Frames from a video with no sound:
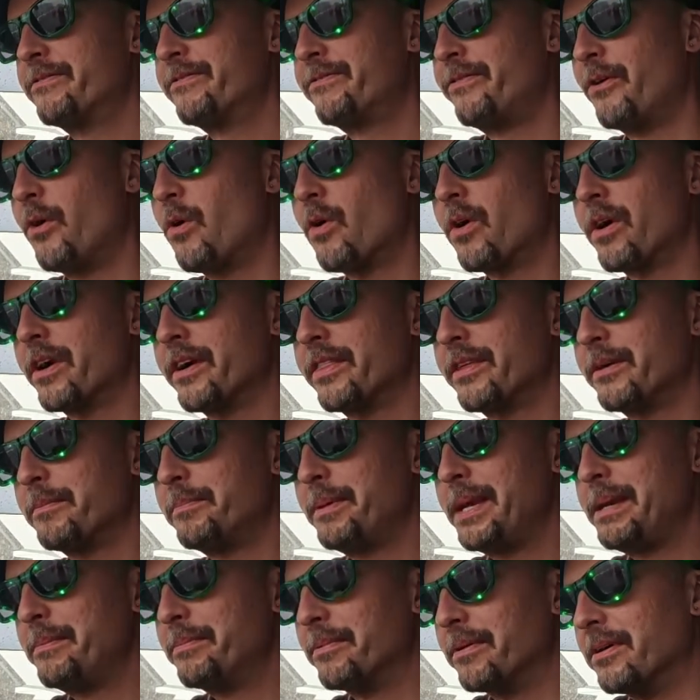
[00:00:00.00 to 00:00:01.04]
4 other
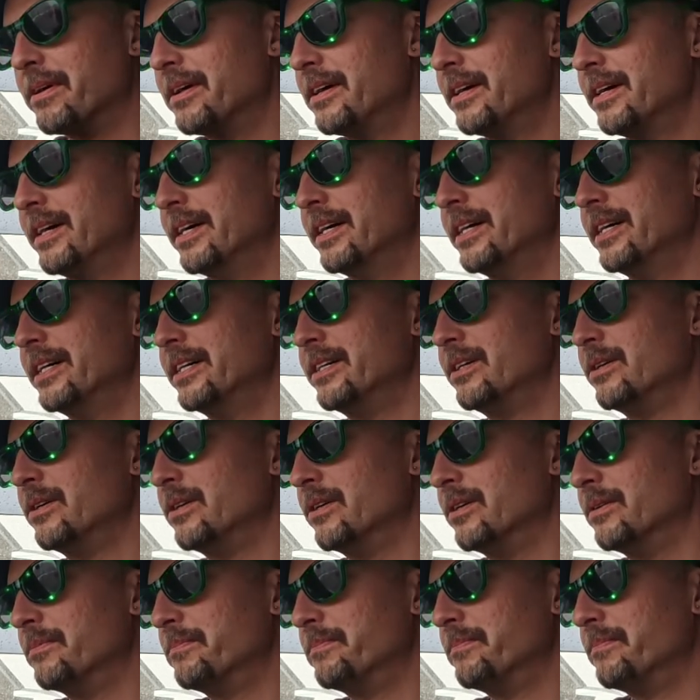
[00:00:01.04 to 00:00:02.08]
people
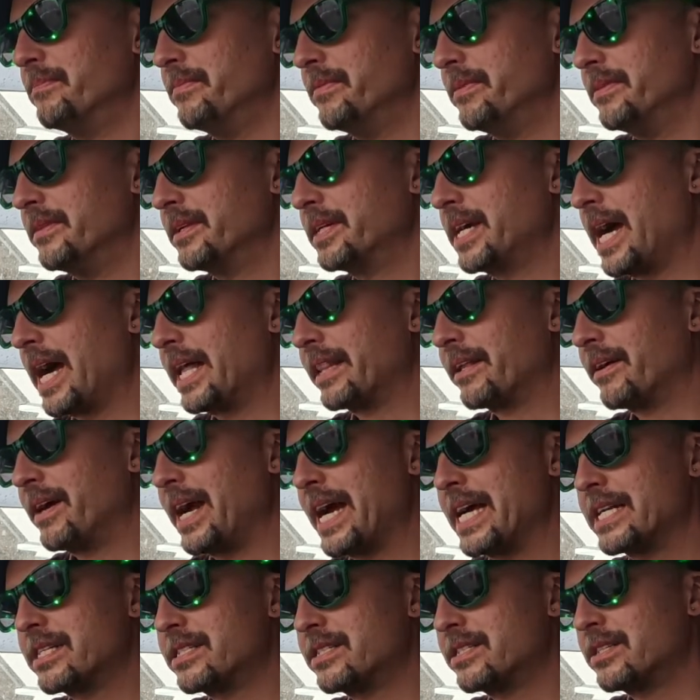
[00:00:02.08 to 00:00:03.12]
who got their
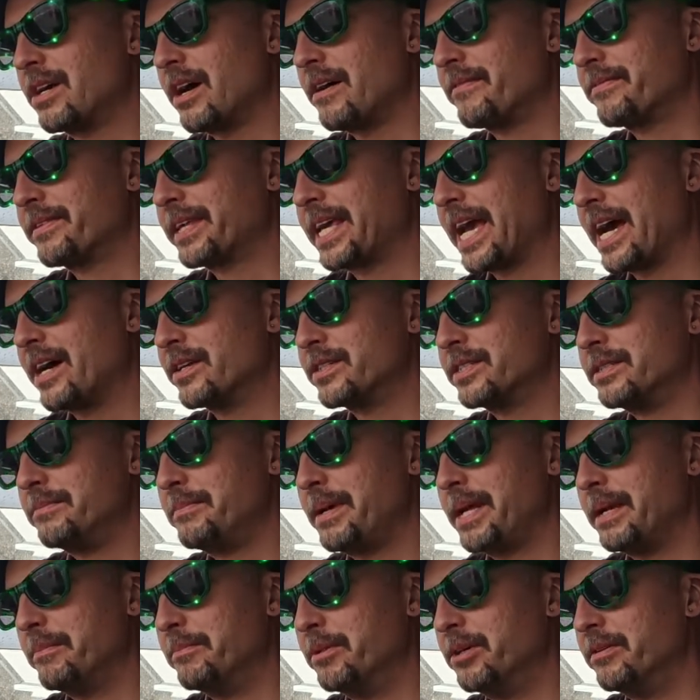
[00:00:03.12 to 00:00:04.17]
asses off the couch and
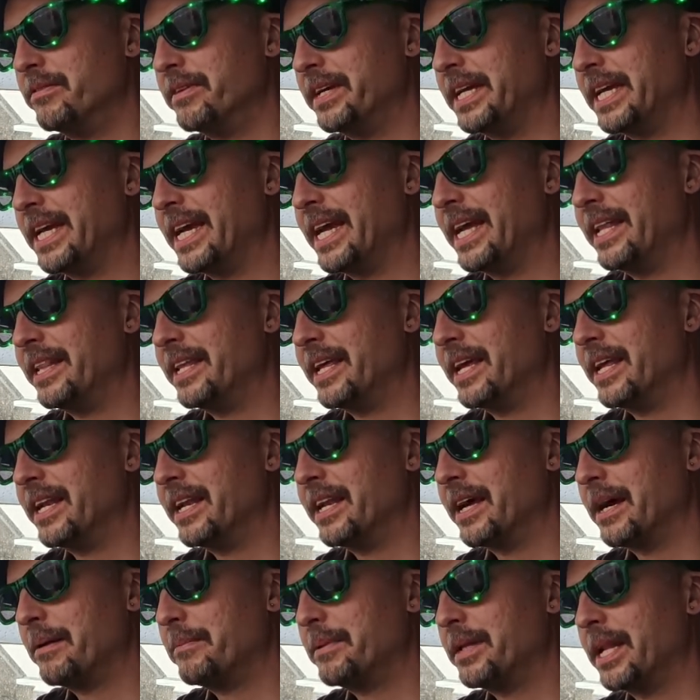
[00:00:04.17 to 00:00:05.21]
made a movie, and
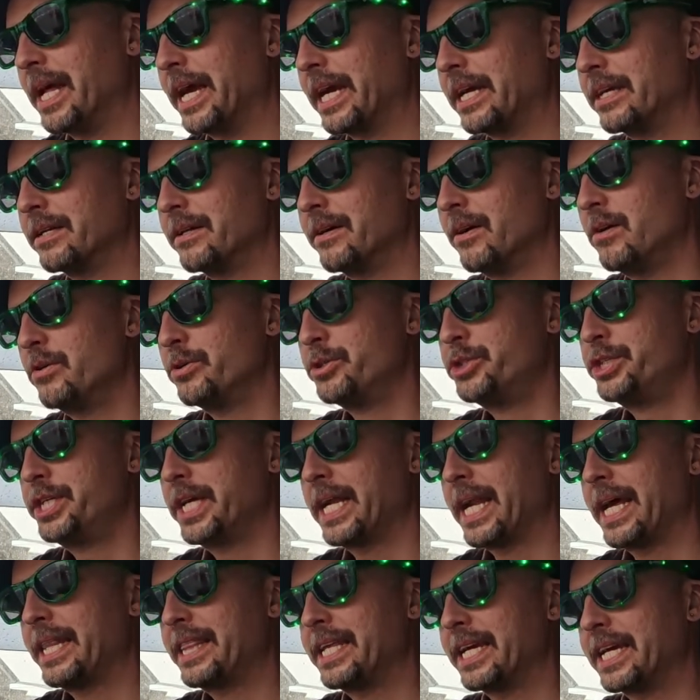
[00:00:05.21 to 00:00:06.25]
then I'd be like, oh
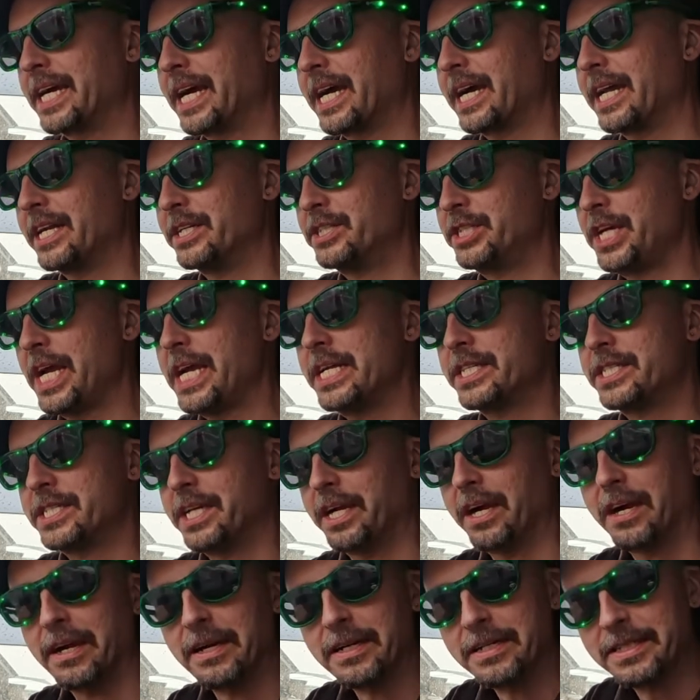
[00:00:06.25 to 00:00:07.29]
shit, I think I got a chance
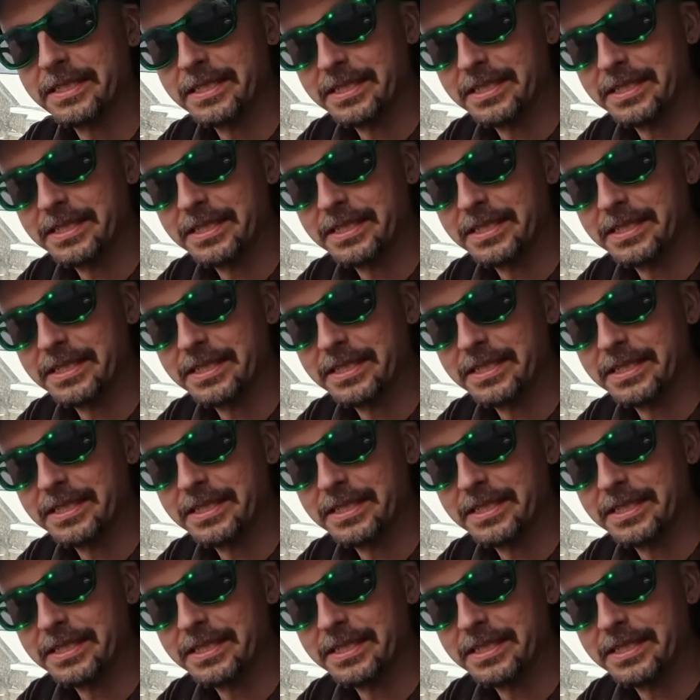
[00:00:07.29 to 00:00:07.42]
here.